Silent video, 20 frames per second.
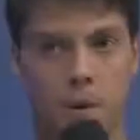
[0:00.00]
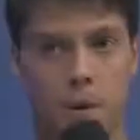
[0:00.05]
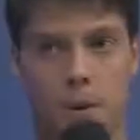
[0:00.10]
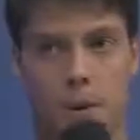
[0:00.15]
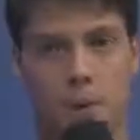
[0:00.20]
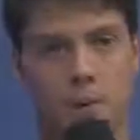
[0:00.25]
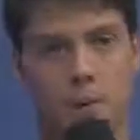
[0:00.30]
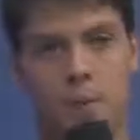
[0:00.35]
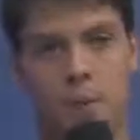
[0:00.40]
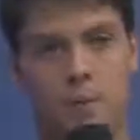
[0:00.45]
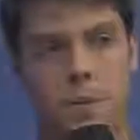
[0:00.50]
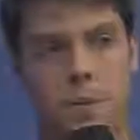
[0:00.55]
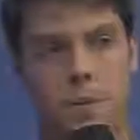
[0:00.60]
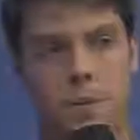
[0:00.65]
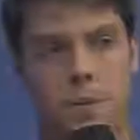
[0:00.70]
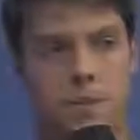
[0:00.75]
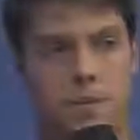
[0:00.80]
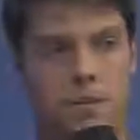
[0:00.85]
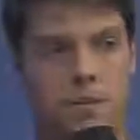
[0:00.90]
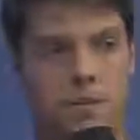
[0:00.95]
They are not
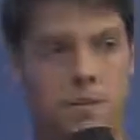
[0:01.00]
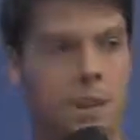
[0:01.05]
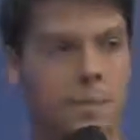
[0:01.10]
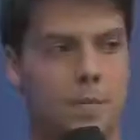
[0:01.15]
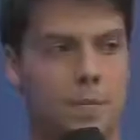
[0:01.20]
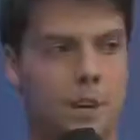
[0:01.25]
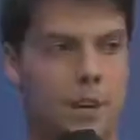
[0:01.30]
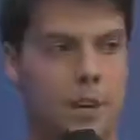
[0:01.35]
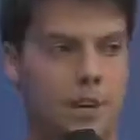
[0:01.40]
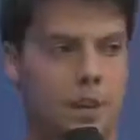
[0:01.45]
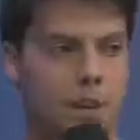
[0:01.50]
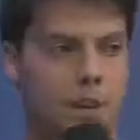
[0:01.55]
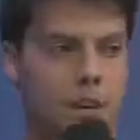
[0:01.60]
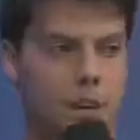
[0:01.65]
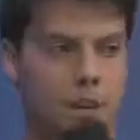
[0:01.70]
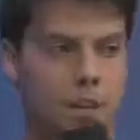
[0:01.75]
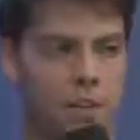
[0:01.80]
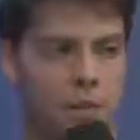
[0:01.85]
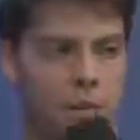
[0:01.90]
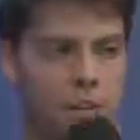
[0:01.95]
even that behind. They are
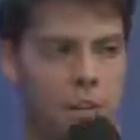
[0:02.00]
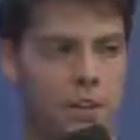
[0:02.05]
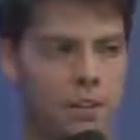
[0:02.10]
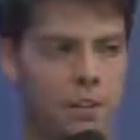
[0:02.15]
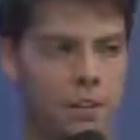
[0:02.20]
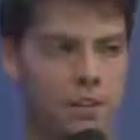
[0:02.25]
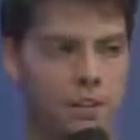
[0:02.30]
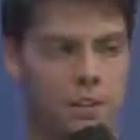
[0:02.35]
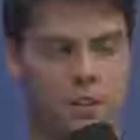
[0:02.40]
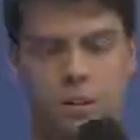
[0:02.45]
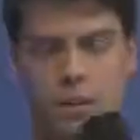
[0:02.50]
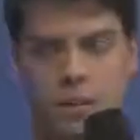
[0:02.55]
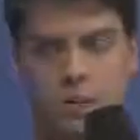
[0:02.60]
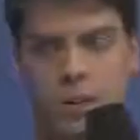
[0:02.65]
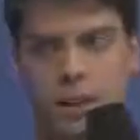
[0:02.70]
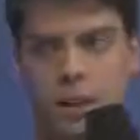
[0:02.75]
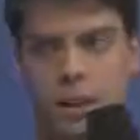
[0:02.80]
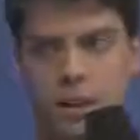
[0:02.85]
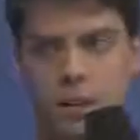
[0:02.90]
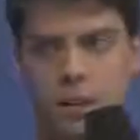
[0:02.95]
like 3 losses
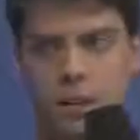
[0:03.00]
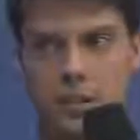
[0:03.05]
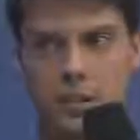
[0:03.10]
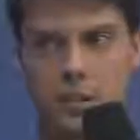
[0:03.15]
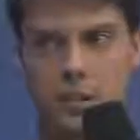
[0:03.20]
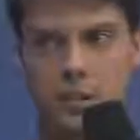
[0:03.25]
behind.